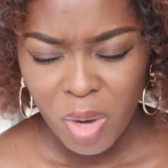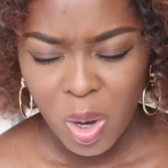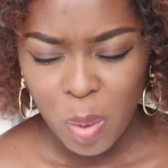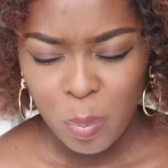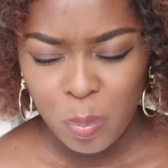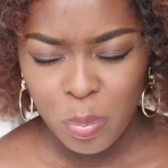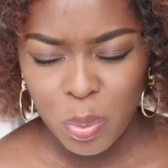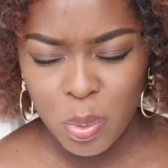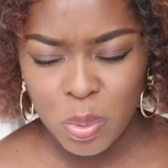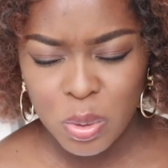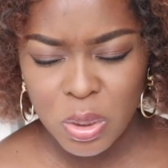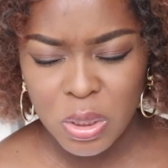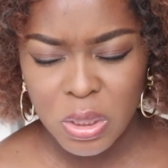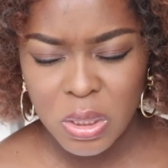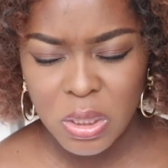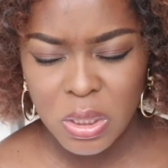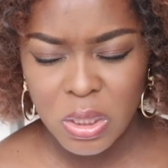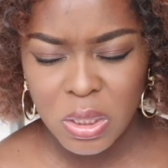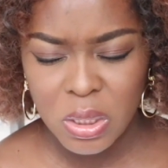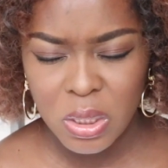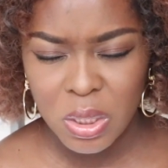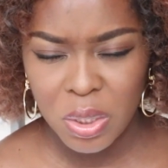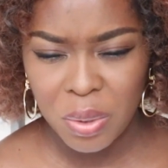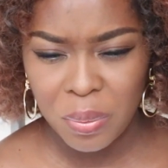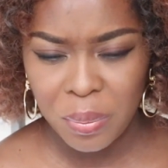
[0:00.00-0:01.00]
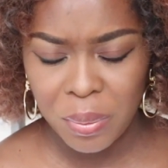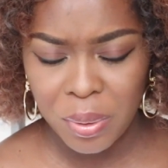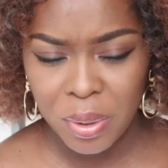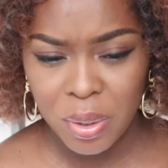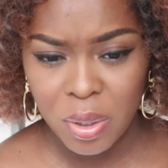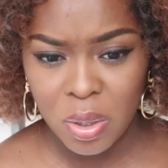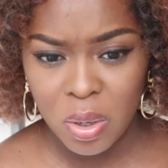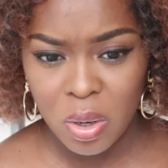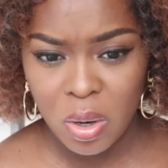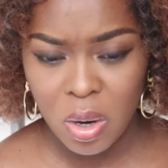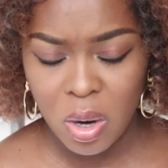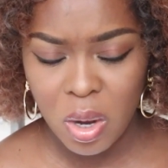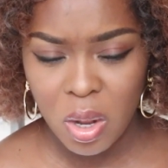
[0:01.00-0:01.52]

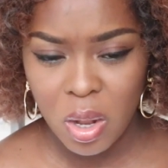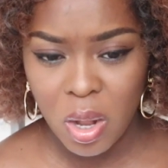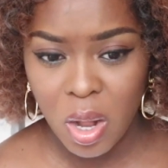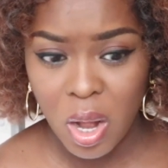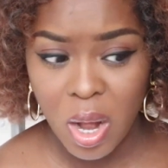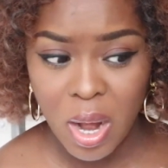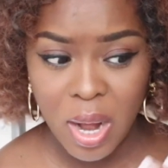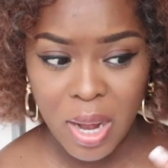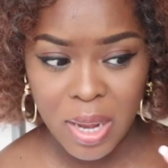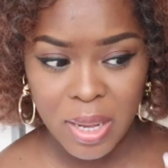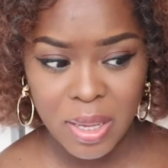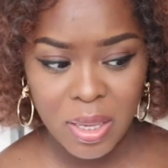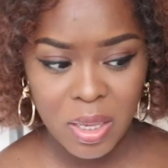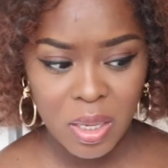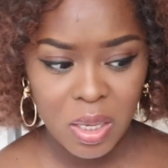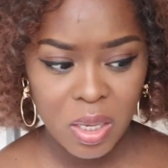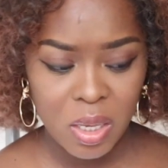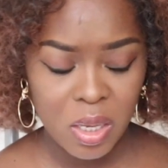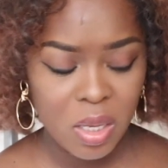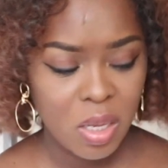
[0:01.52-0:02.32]
posterior high.